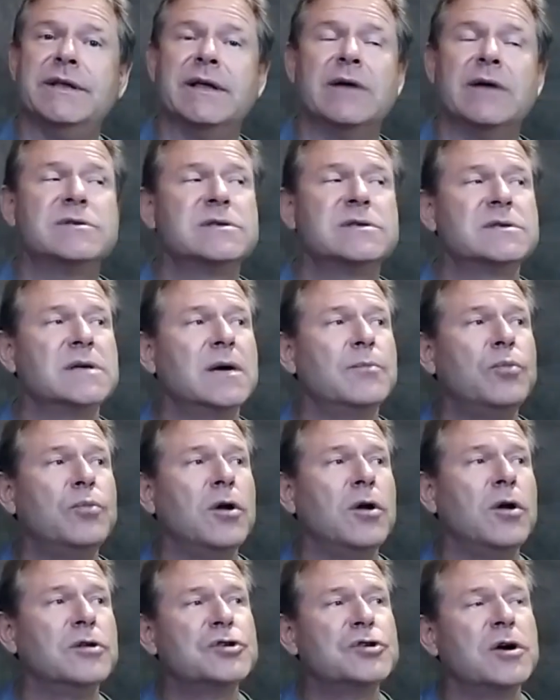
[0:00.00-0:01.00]
That was uh,
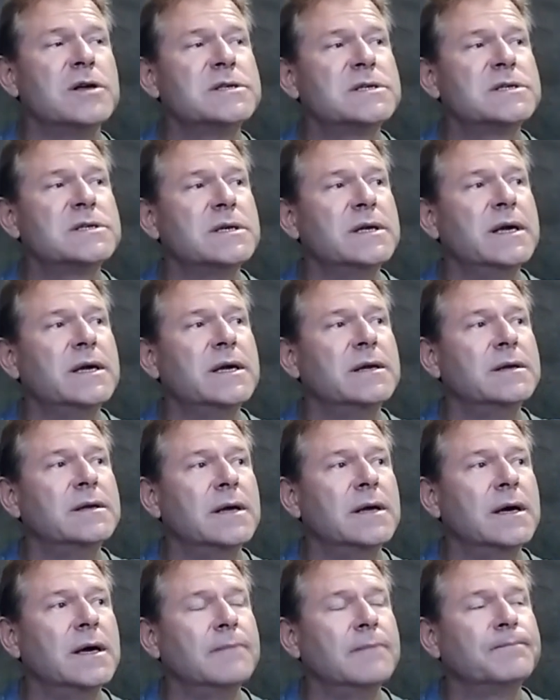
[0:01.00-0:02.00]
Paul Johnson and
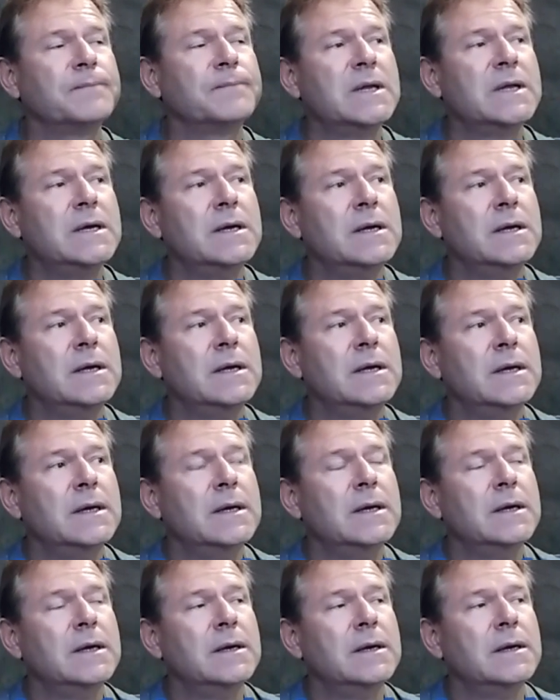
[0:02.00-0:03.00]
uh,
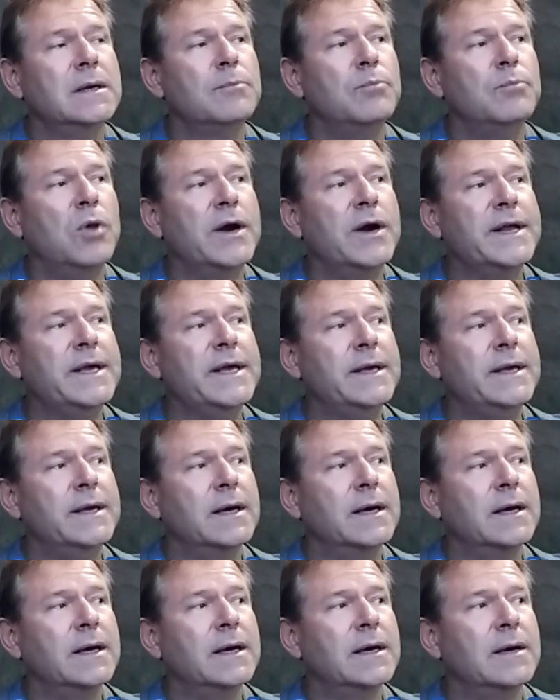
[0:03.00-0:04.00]
Bonnie
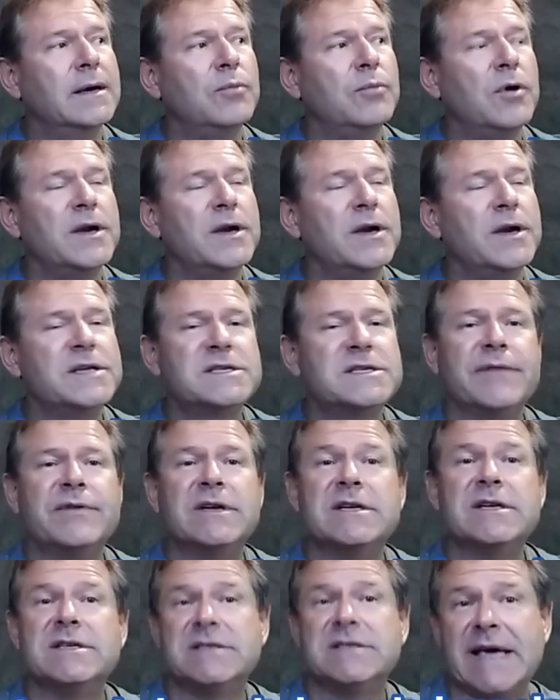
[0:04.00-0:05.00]
uh, Bonnie
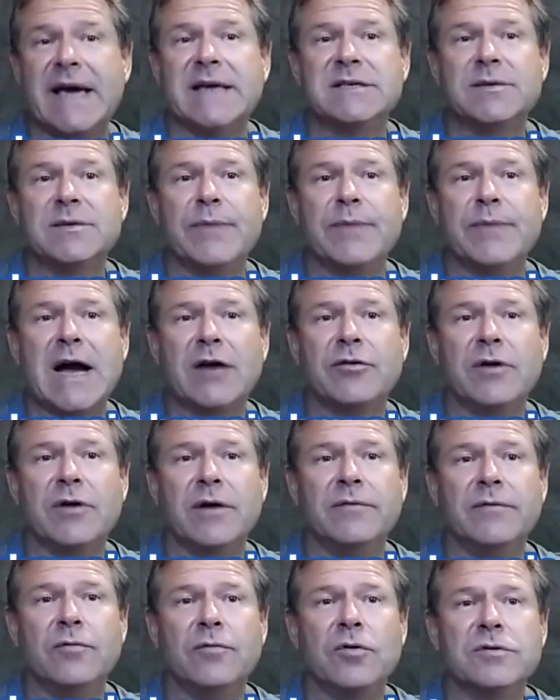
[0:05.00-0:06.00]
Skiffington sang some
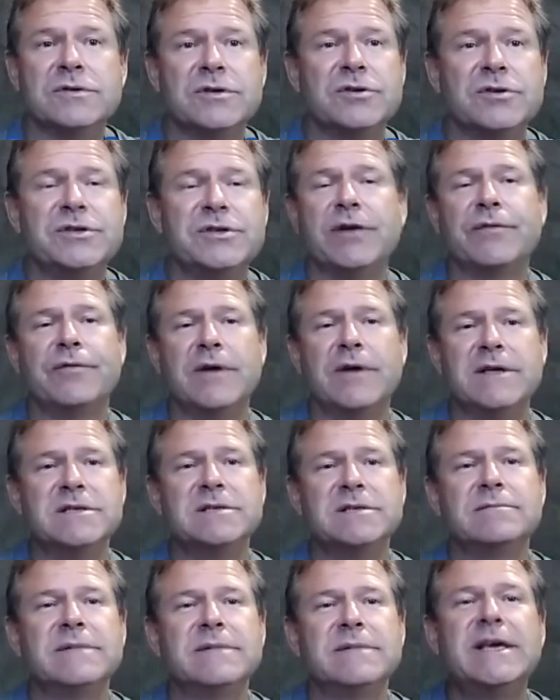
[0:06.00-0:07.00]
background vocals. They're dear
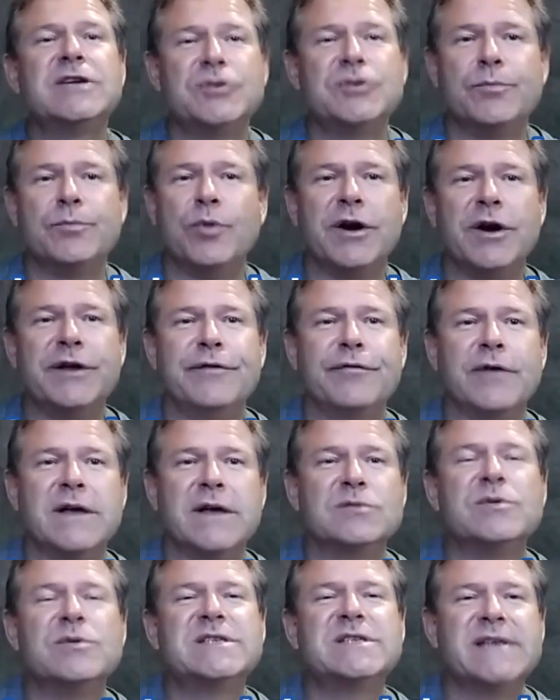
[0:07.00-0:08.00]
friends, kitchen party
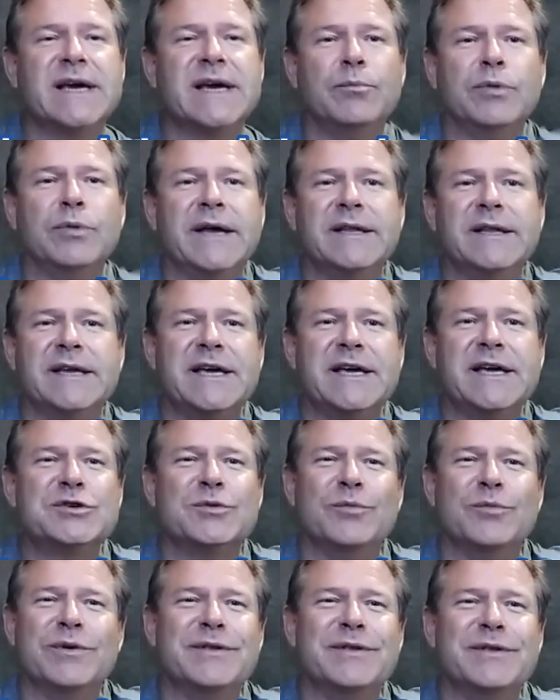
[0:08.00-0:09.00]
friends. We sing and play in the
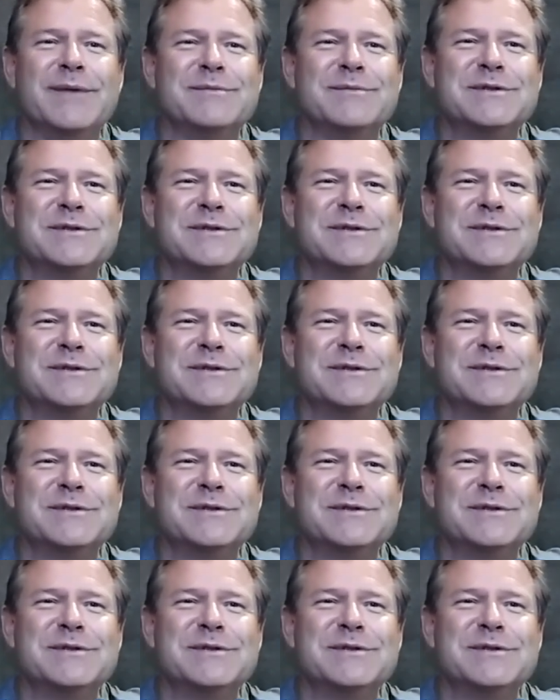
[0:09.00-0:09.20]
kitchen with them.